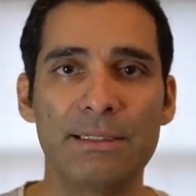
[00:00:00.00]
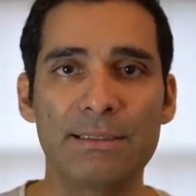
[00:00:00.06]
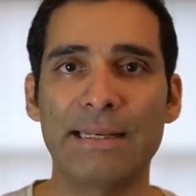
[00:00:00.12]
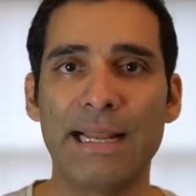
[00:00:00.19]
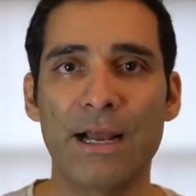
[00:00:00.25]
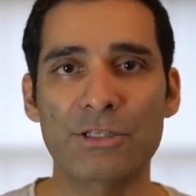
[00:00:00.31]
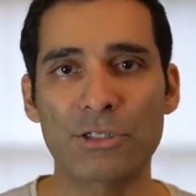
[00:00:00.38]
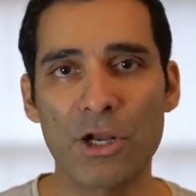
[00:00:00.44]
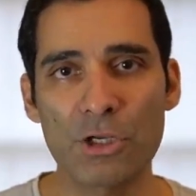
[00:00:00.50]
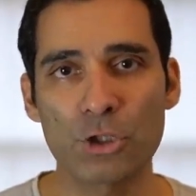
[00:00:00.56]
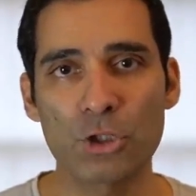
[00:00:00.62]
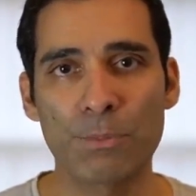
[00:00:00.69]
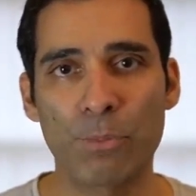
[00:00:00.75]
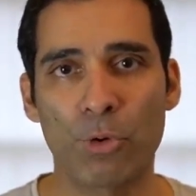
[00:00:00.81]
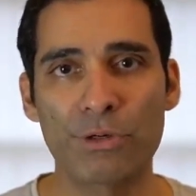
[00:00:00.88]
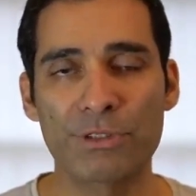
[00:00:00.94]
Now, it's also
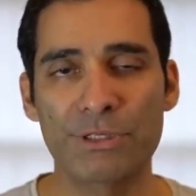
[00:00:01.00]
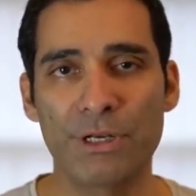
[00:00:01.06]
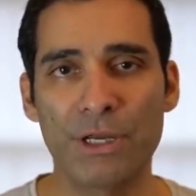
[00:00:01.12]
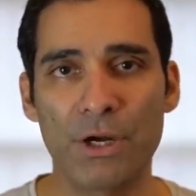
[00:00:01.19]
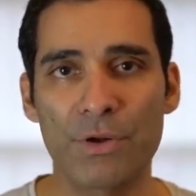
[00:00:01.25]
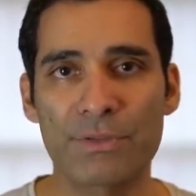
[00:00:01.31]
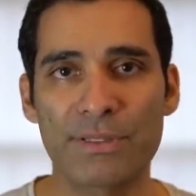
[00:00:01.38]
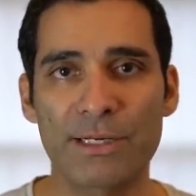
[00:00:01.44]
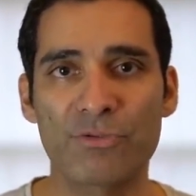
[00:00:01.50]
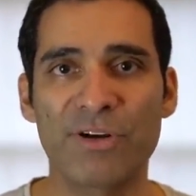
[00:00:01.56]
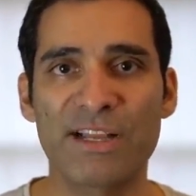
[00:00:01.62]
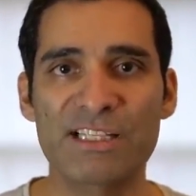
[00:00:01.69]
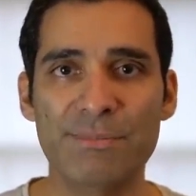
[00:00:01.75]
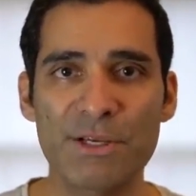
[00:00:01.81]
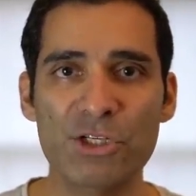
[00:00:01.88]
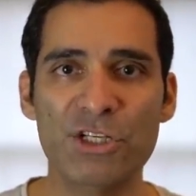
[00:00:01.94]
important to note that
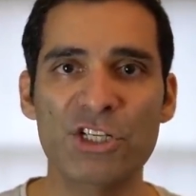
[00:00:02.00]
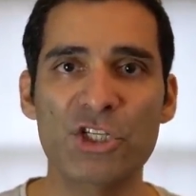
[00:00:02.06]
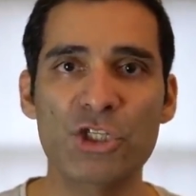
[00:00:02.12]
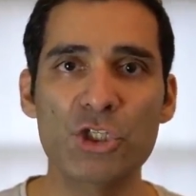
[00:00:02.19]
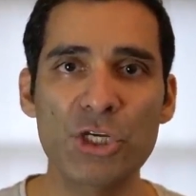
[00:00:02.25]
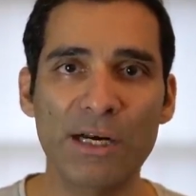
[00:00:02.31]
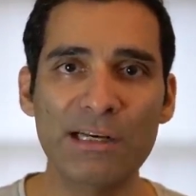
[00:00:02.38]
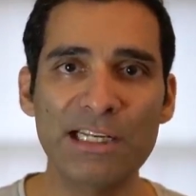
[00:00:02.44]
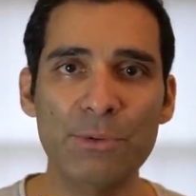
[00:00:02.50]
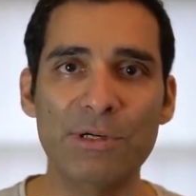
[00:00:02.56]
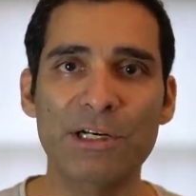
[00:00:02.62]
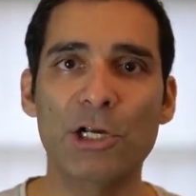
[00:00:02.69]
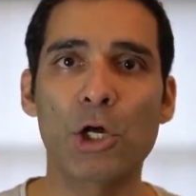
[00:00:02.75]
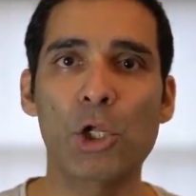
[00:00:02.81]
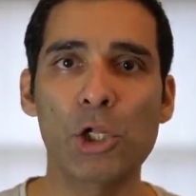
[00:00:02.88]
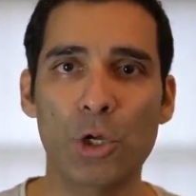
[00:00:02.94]
transmission is generally
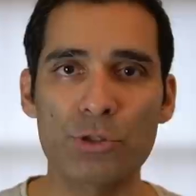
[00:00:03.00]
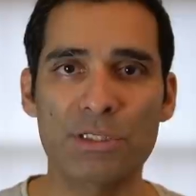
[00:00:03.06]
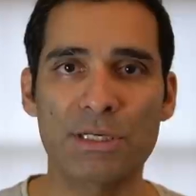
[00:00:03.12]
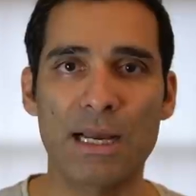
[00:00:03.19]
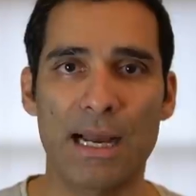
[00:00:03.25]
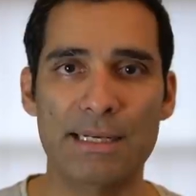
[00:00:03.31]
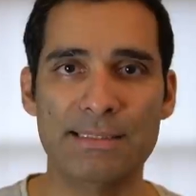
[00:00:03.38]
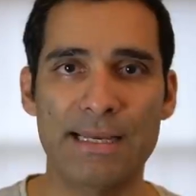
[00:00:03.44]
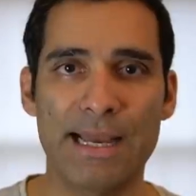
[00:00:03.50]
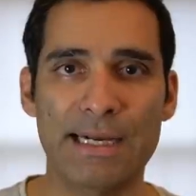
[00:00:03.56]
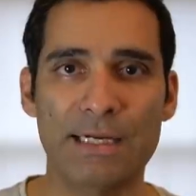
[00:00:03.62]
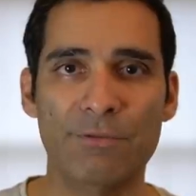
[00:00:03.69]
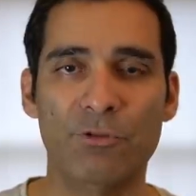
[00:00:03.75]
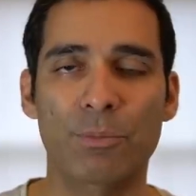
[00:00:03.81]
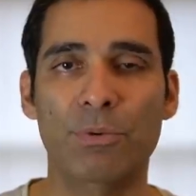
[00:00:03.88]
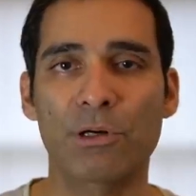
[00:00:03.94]
with close
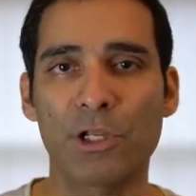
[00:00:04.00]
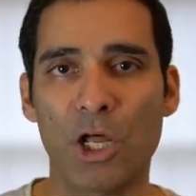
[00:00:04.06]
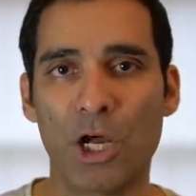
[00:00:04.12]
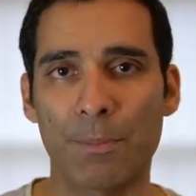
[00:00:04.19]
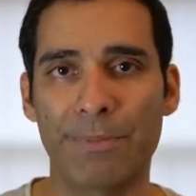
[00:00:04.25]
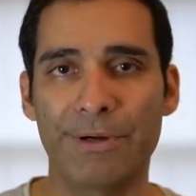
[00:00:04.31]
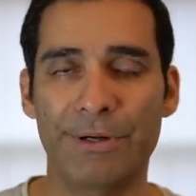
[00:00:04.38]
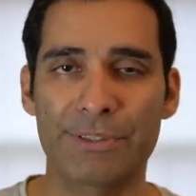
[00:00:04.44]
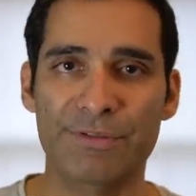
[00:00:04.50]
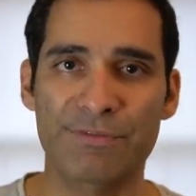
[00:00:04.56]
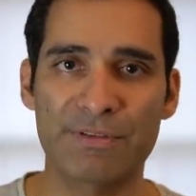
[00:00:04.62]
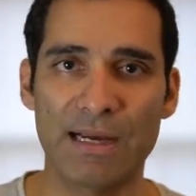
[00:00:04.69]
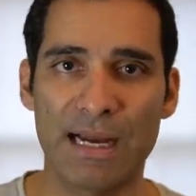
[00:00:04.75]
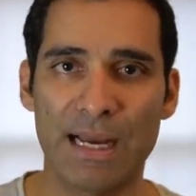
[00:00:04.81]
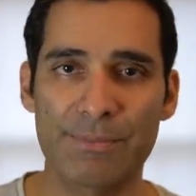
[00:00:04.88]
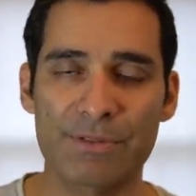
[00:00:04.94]
contact for prolonged periods of
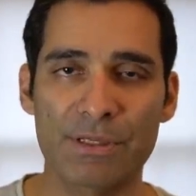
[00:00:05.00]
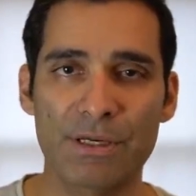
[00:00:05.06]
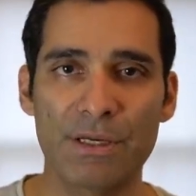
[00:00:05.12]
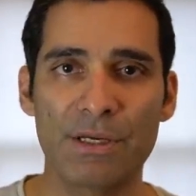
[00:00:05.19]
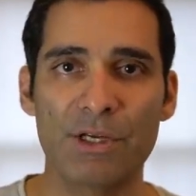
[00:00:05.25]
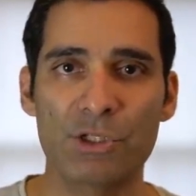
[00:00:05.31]
times.